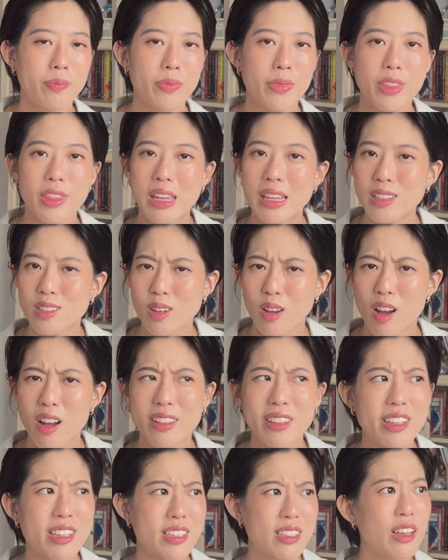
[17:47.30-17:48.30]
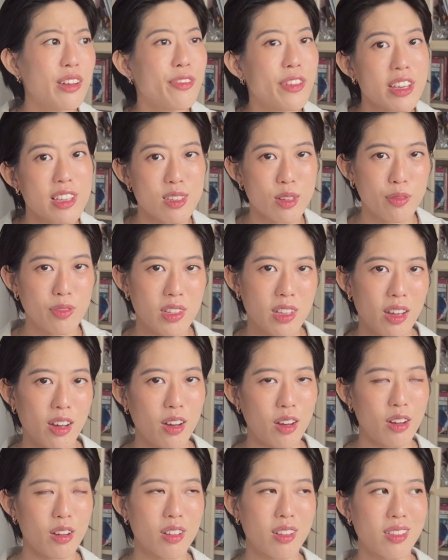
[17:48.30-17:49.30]
things on the surface of the
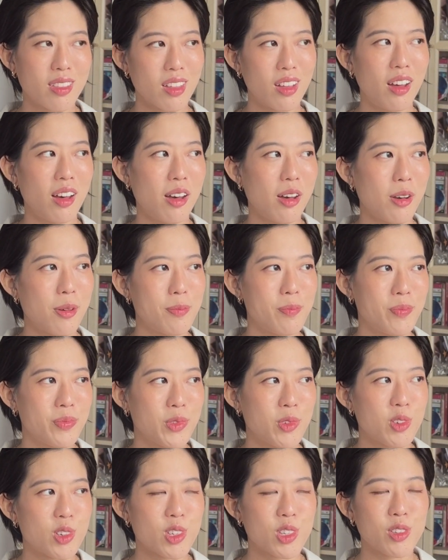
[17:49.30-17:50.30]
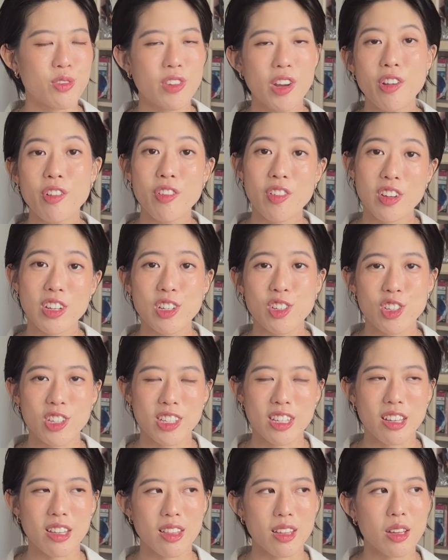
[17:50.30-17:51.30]
earth, which is very, very
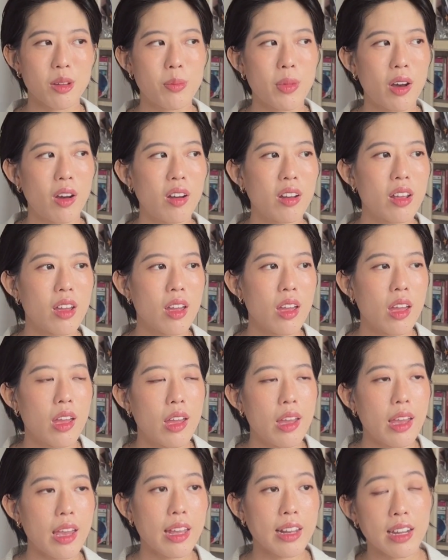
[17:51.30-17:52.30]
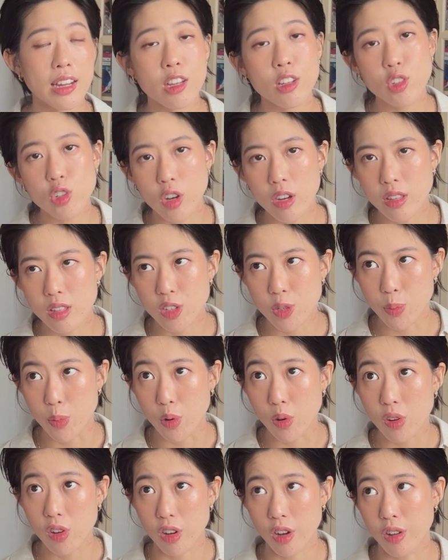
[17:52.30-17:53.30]
interesting to think about. And I enjoyed this
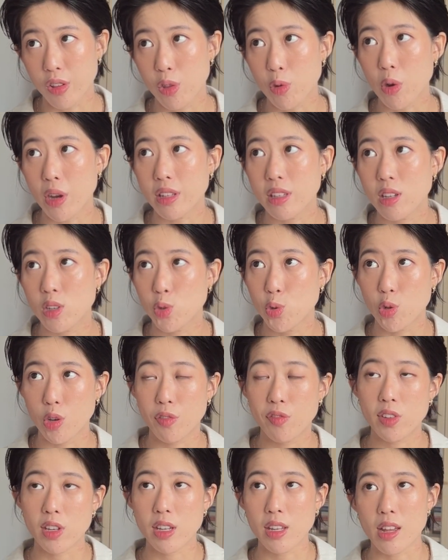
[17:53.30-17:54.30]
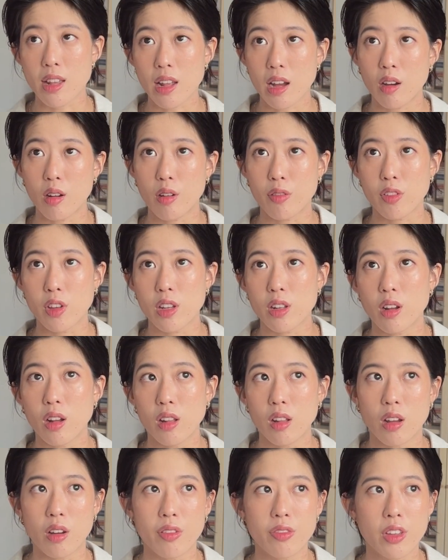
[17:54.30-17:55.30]
book, although I did drift in and out of it a
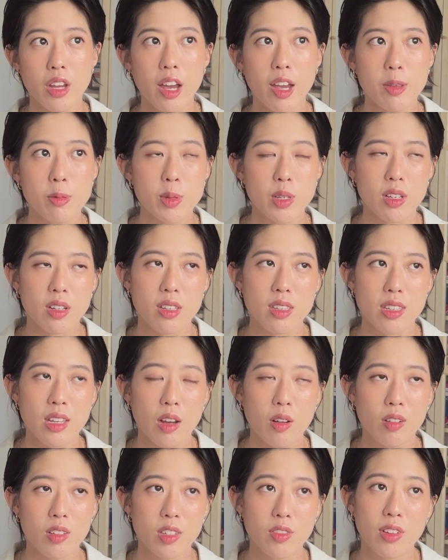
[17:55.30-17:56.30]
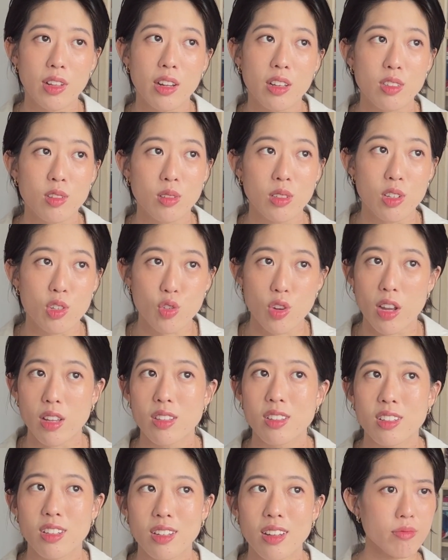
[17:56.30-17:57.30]
lot of times because I was feeling so
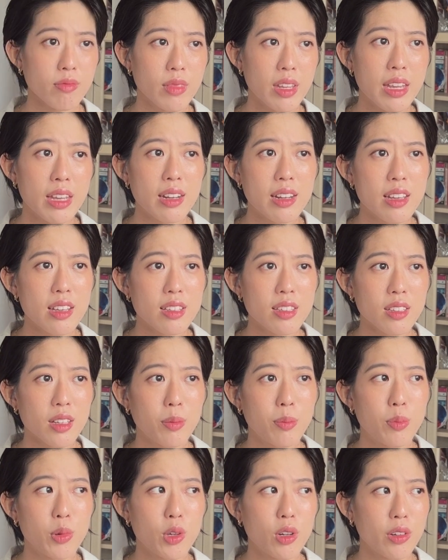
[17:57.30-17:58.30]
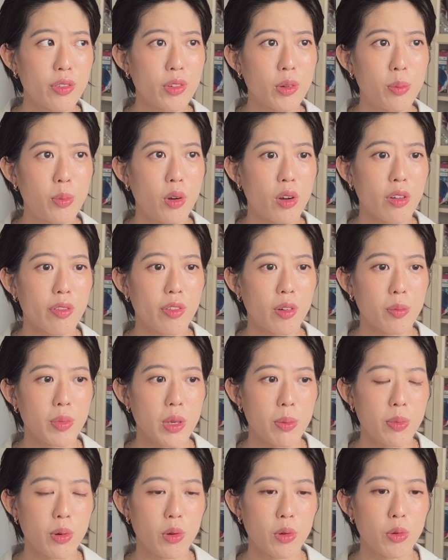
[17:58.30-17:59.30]
distracted. It is a beautiful book for
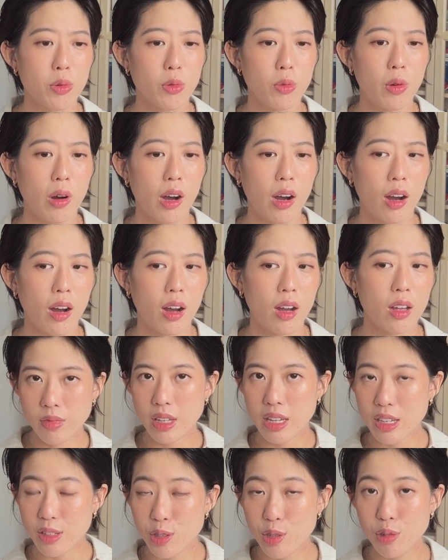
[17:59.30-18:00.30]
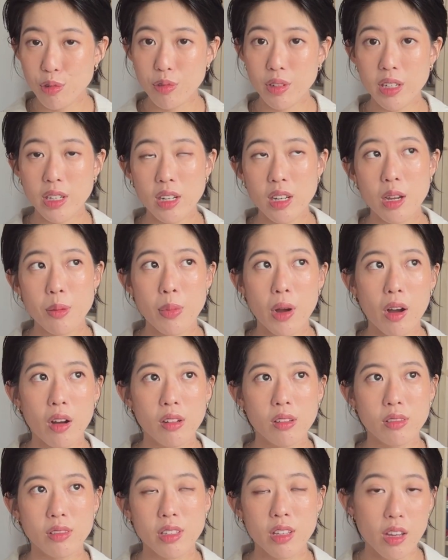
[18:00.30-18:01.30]
people who are into reading
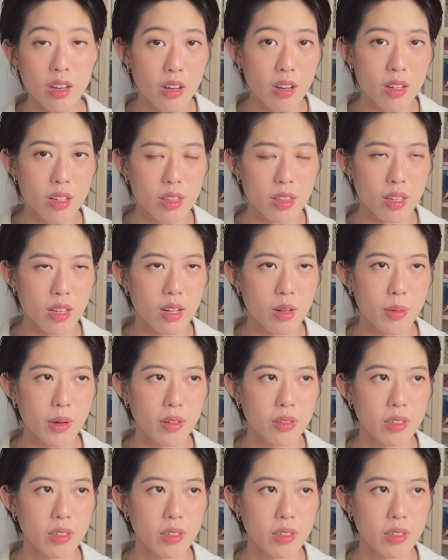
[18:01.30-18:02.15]
about the earth and about